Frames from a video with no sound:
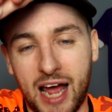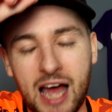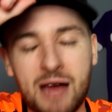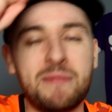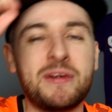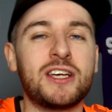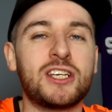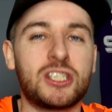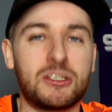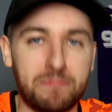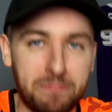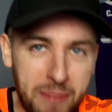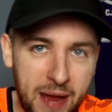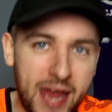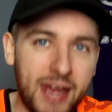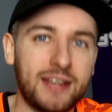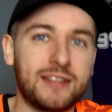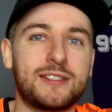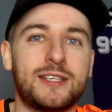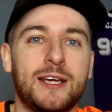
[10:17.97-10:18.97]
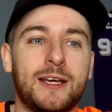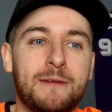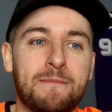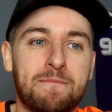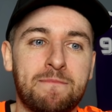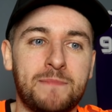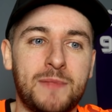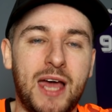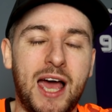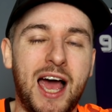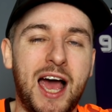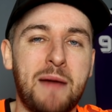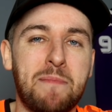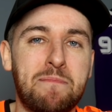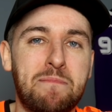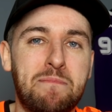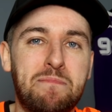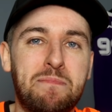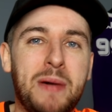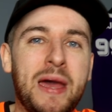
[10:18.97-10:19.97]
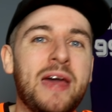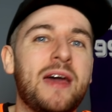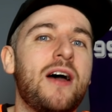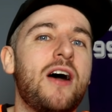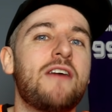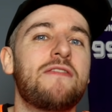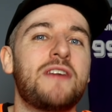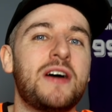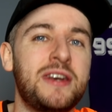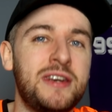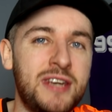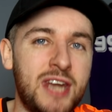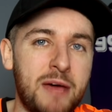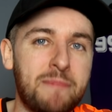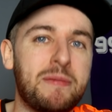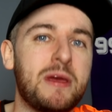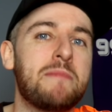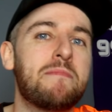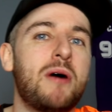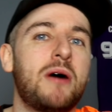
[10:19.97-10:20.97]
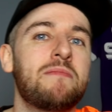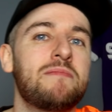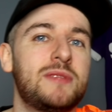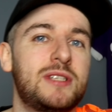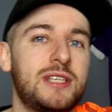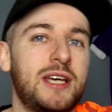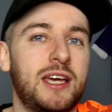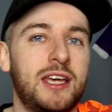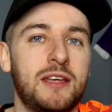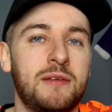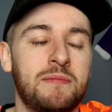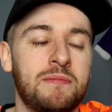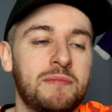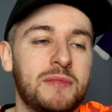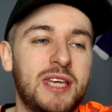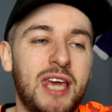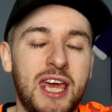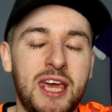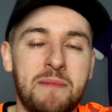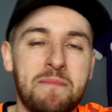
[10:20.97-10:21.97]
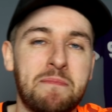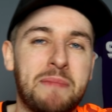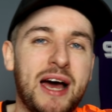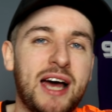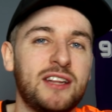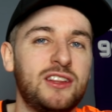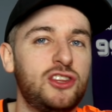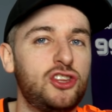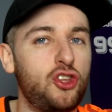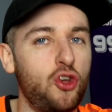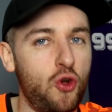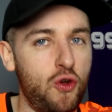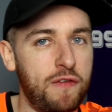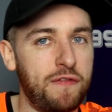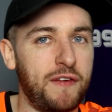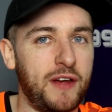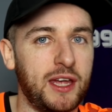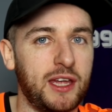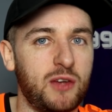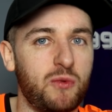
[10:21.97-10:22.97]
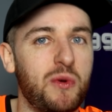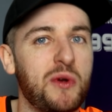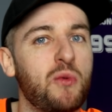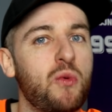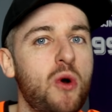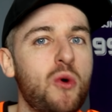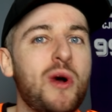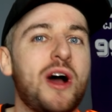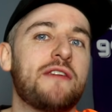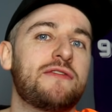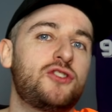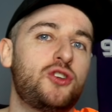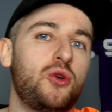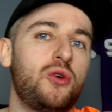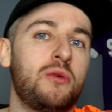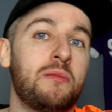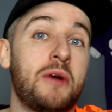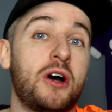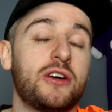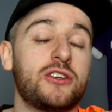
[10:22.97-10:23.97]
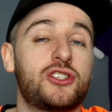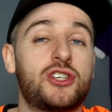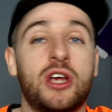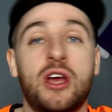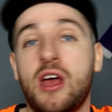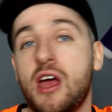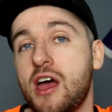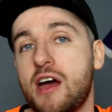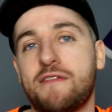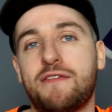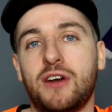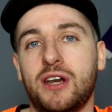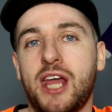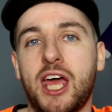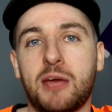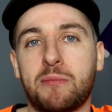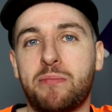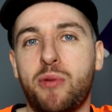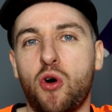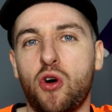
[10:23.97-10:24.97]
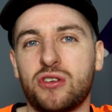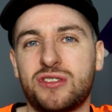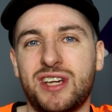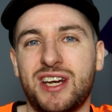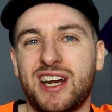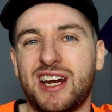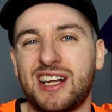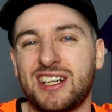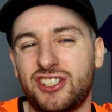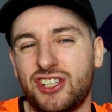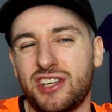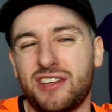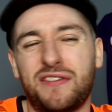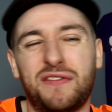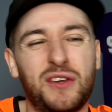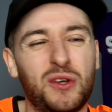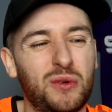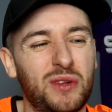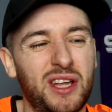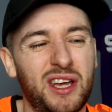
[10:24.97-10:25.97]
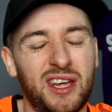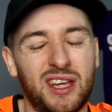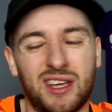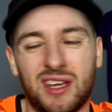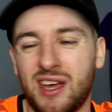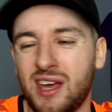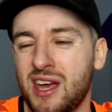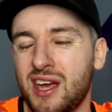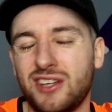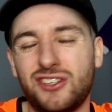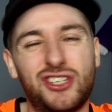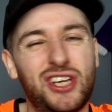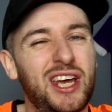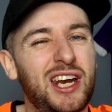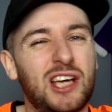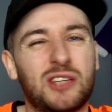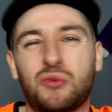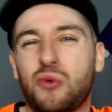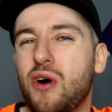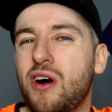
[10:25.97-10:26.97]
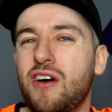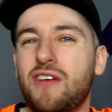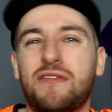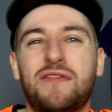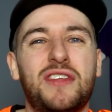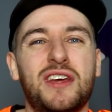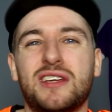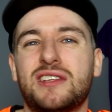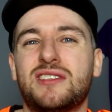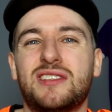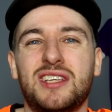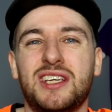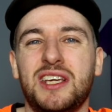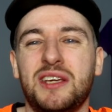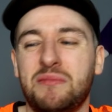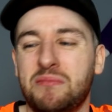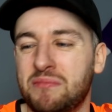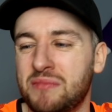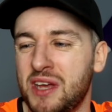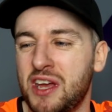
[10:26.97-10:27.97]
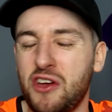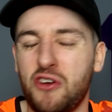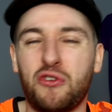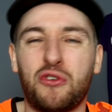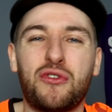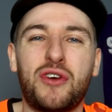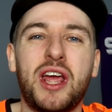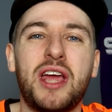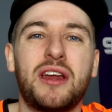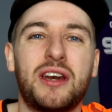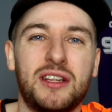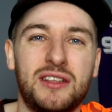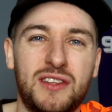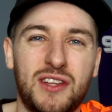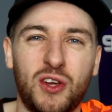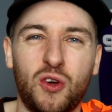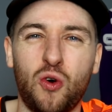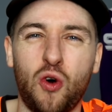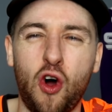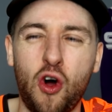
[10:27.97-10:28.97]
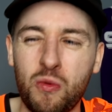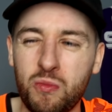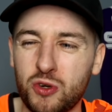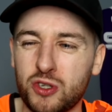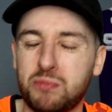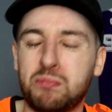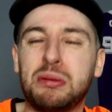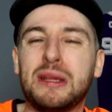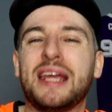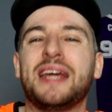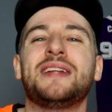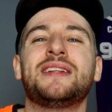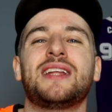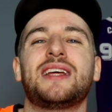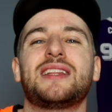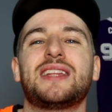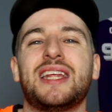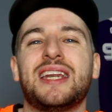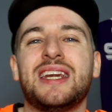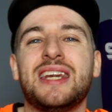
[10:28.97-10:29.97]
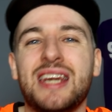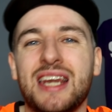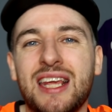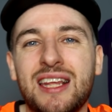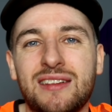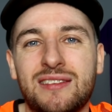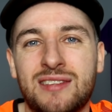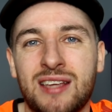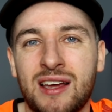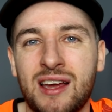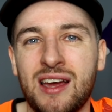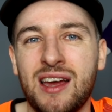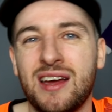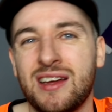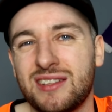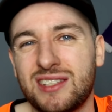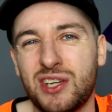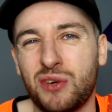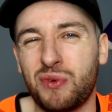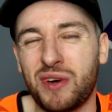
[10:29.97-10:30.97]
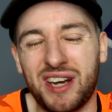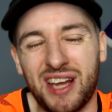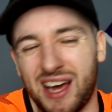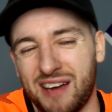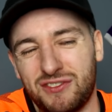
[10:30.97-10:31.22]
I'm expecting a bit of a nippy bum time game, but I do think we will have too much for Lech Poznan, and I just feel like Gerrard will have this team raring to go, almost playing like they need to win it.